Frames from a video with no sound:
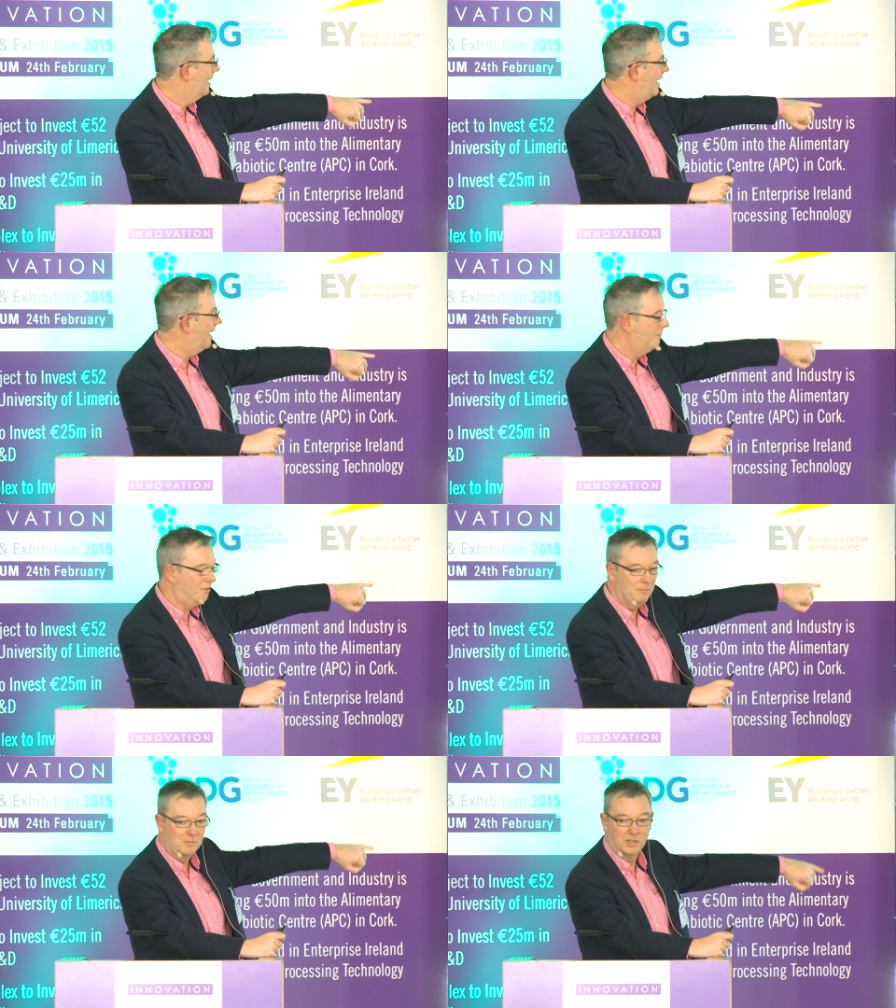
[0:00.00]
came
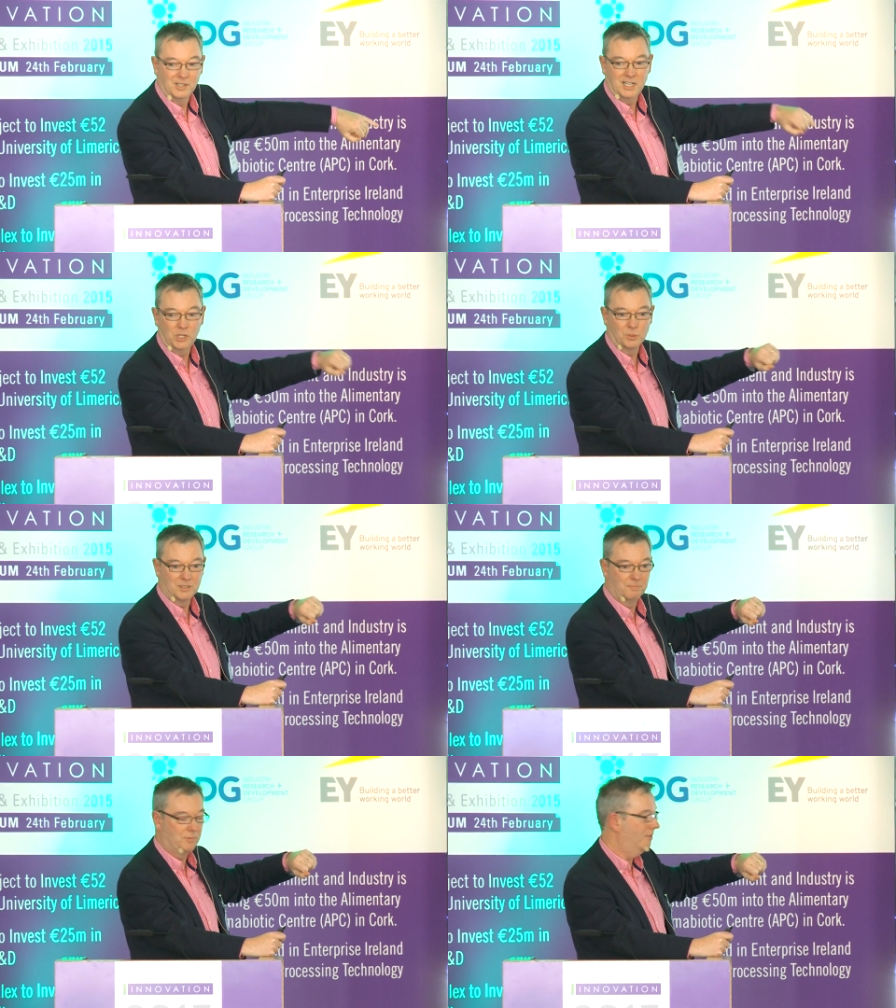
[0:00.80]
from
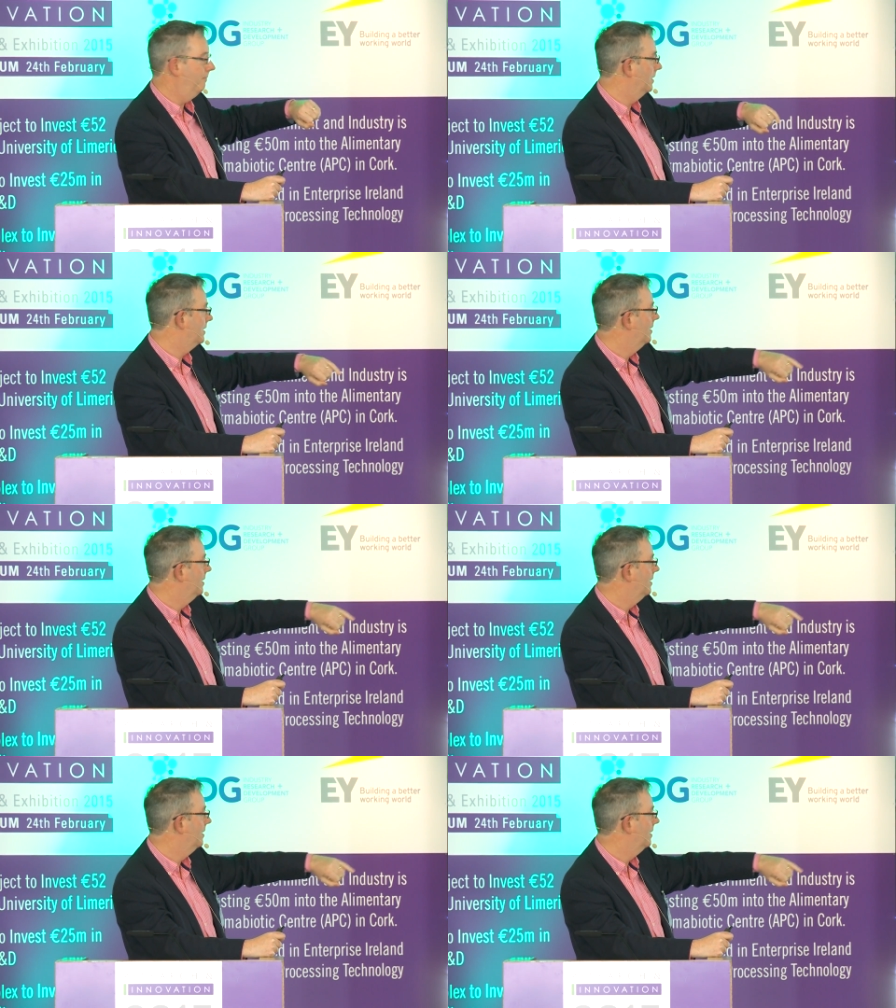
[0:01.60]
continuous improvement.